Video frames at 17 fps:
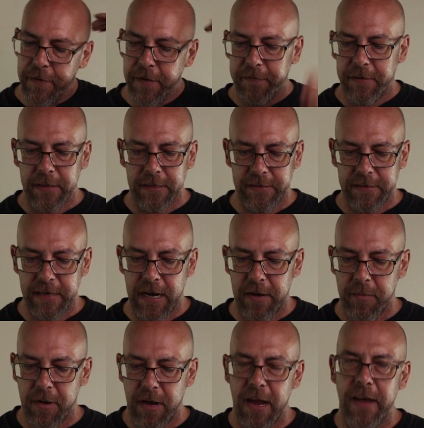M50 the
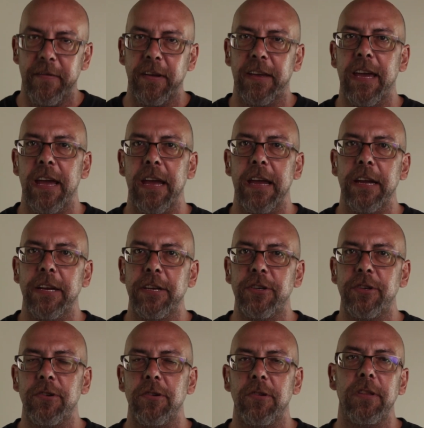same. I have a
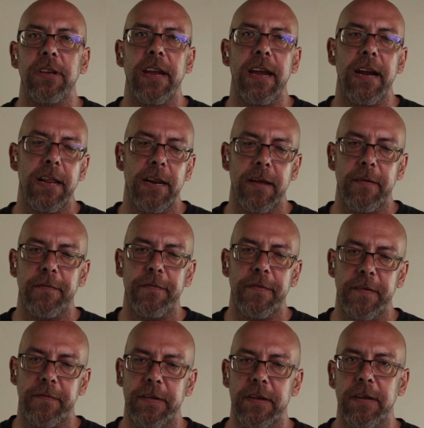cage on the Canon
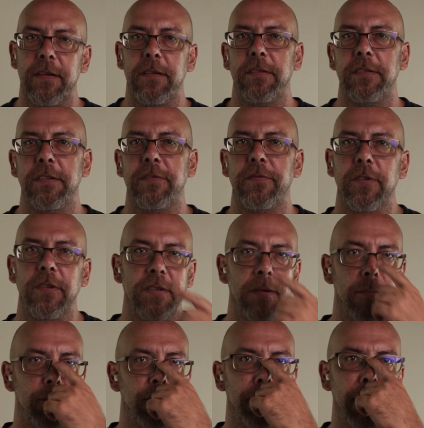M50 just for the
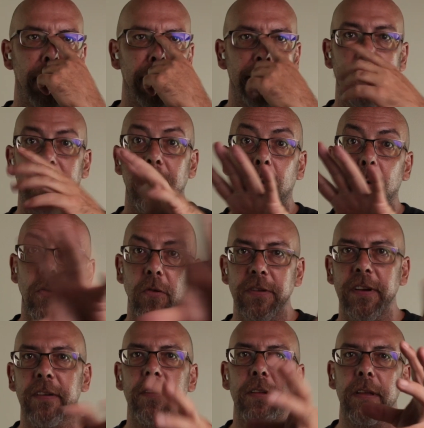simple fact that it holds
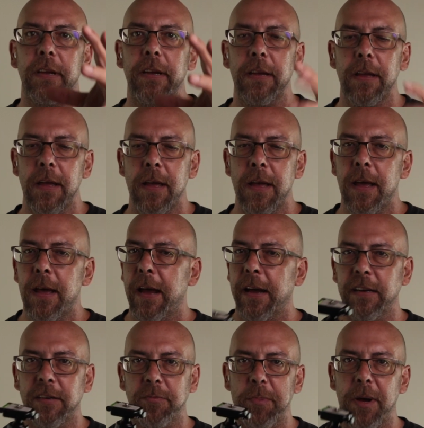everything. I
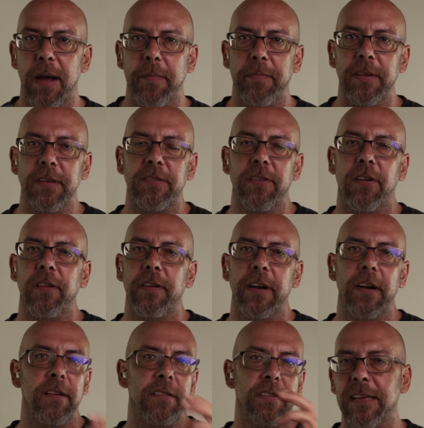can just pop this on
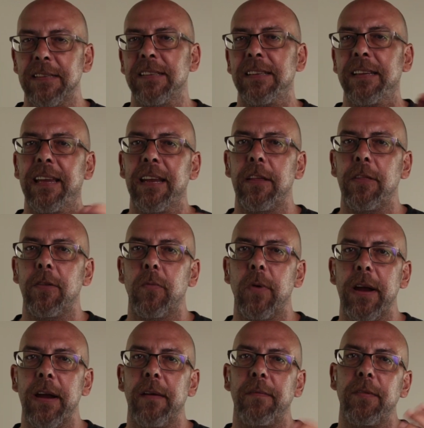there. It doesn't get in the
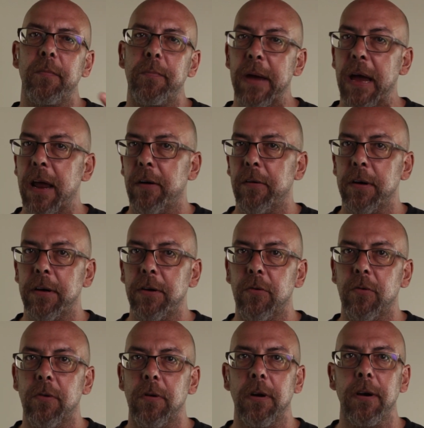way of the battery
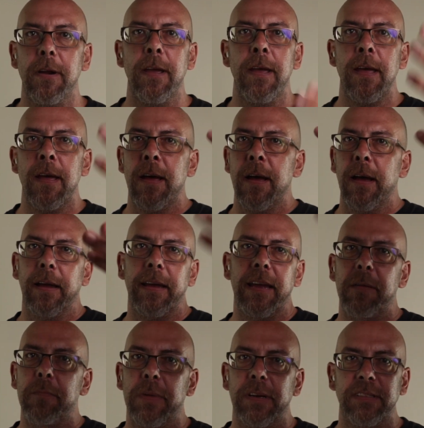door. I
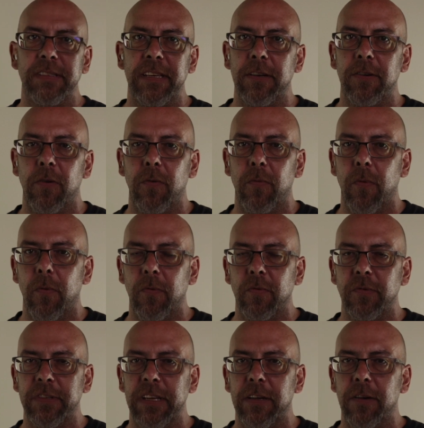keep my
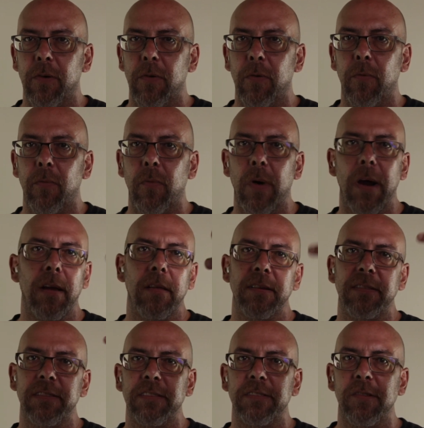Synco
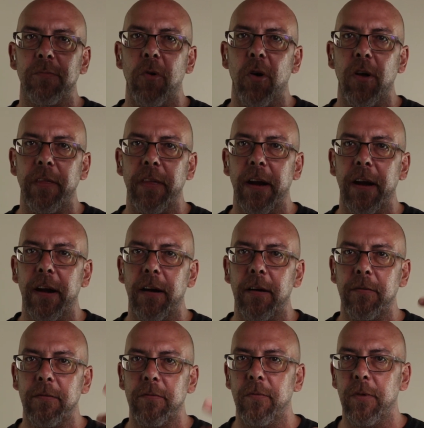wireless system on
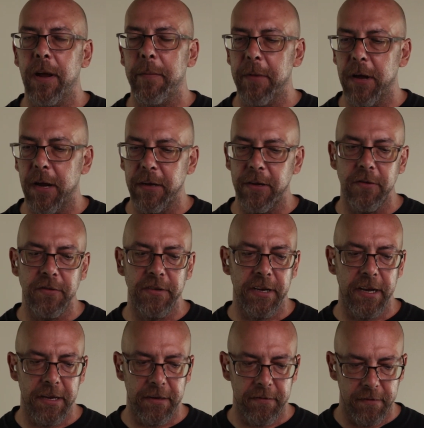there when I'm not
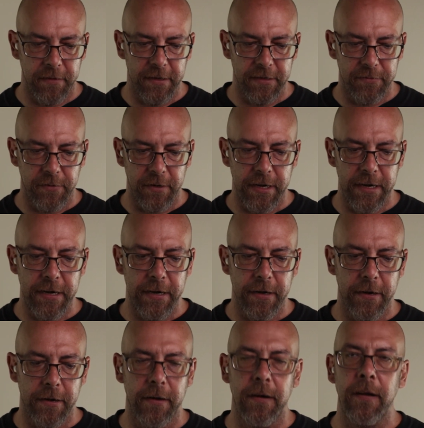using it. This one
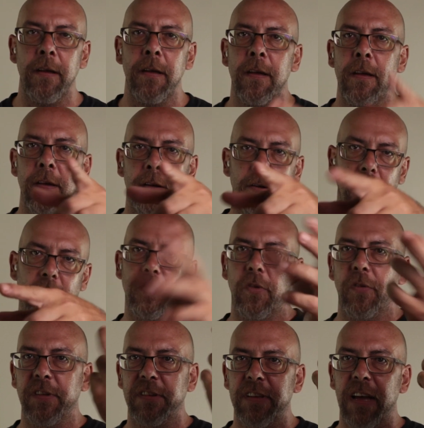here goes
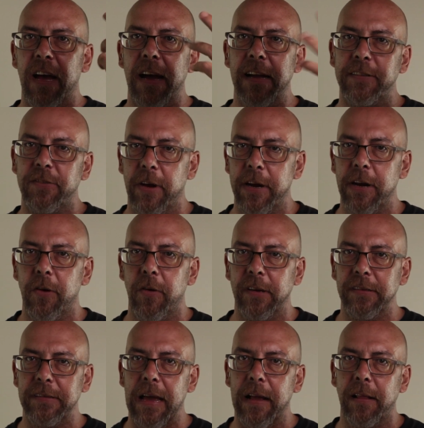on the side so I know
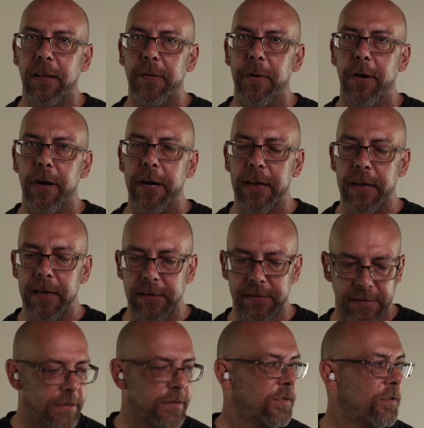exactly where it
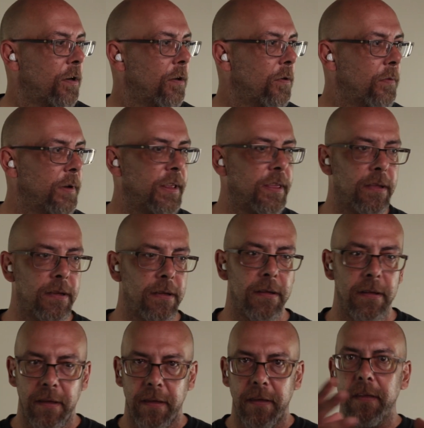is. Let's start with
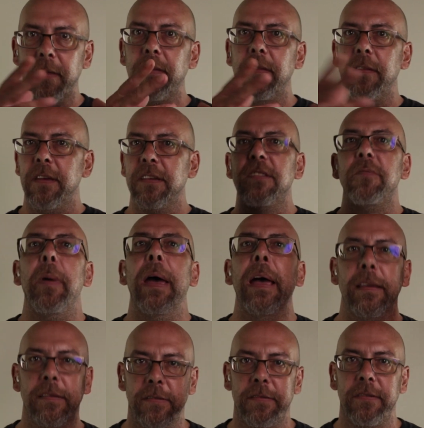this
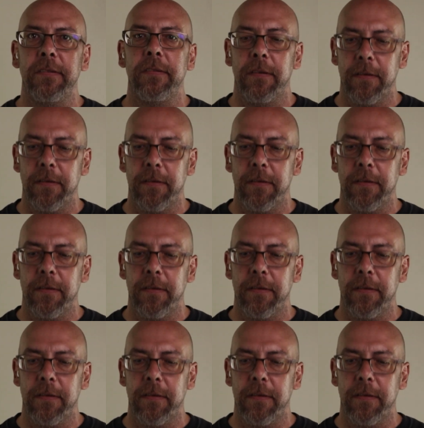mess.